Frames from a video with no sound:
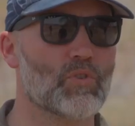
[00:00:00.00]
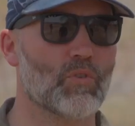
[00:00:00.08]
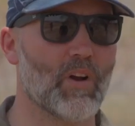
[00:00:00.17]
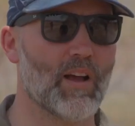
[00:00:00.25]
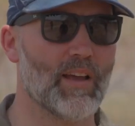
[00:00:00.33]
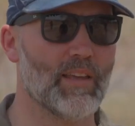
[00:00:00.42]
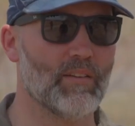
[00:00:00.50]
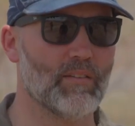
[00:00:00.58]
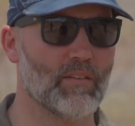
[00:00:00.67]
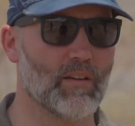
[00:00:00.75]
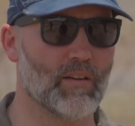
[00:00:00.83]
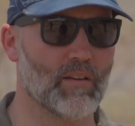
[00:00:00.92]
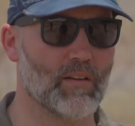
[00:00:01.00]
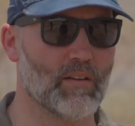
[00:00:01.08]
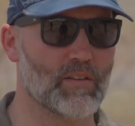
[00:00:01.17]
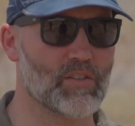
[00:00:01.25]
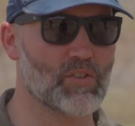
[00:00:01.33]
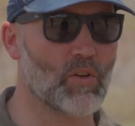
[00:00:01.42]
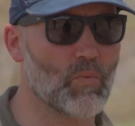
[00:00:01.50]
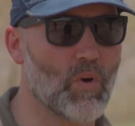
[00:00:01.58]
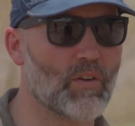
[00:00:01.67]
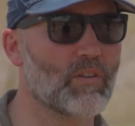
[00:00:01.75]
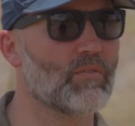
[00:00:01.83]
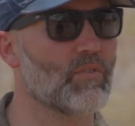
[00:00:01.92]
tried salt
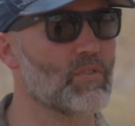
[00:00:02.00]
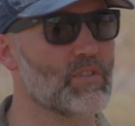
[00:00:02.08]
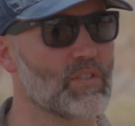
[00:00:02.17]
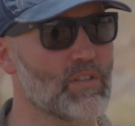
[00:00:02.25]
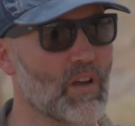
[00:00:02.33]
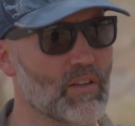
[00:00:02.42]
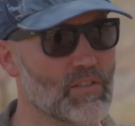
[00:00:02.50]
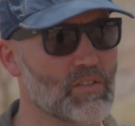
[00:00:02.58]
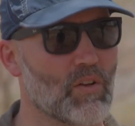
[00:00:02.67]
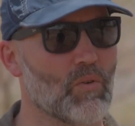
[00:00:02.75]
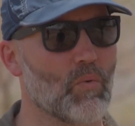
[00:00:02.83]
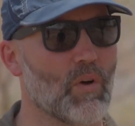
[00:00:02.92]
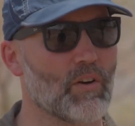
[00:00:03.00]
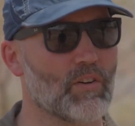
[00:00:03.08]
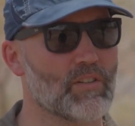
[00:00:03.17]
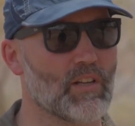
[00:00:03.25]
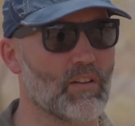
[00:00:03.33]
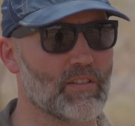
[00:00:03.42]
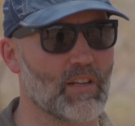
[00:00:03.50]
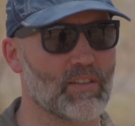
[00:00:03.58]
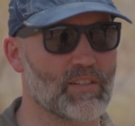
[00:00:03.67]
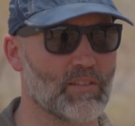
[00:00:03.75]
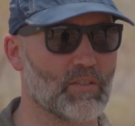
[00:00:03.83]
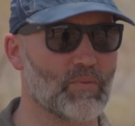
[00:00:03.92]
water versus non-salt water? Tell us a